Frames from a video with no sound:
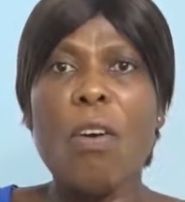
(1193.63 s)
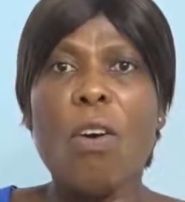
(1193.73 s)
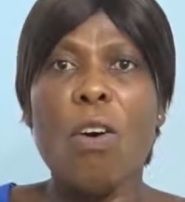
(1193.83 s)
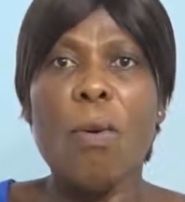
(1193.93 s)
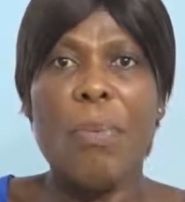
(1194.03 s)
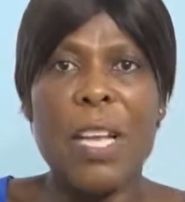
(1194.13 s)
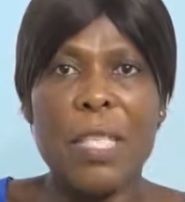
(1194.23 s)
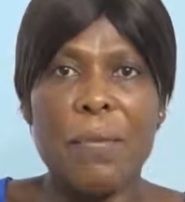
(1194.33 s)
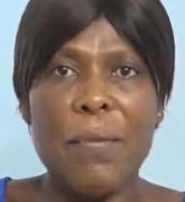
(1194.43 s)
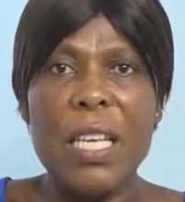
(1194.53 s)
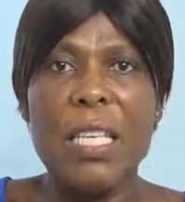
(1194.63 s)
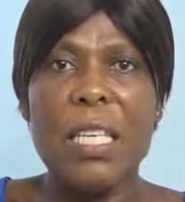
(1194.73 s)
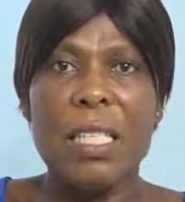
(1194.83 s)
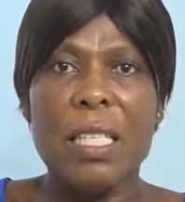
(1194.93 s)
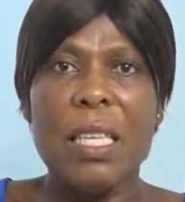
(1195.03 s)
or
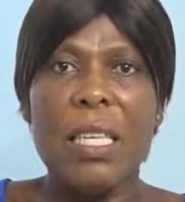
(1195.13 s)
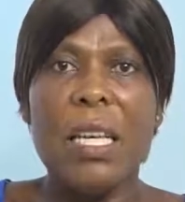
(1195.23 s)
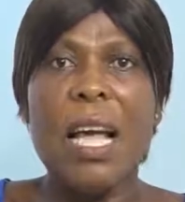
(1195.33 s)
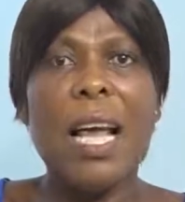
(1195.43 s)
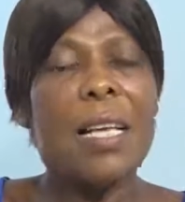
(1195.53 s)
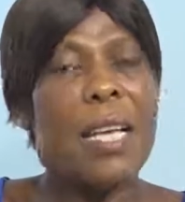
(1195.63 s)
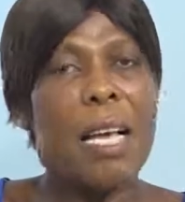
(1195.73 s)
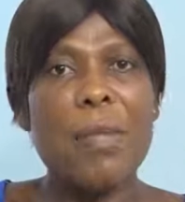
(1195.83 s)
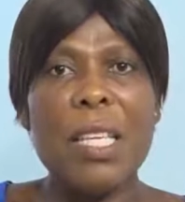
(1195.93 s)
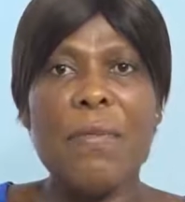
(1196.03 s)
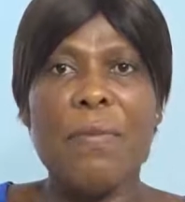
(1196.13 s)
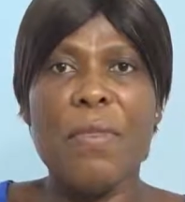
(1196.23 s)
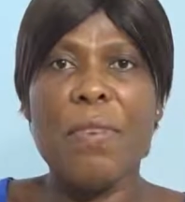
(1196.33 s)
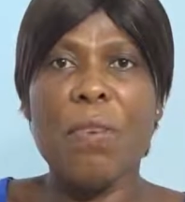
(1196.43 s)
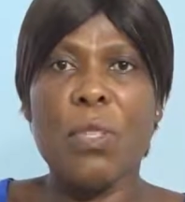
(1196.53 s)
breastfeeding, comes in
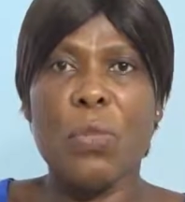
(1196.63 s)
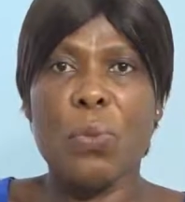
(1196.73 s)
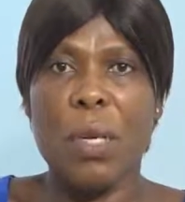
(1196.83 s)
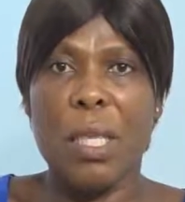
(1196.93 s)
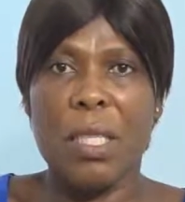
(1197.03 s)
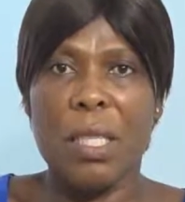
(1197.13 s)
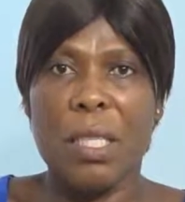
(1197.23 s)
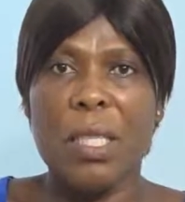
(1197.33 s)
various ways.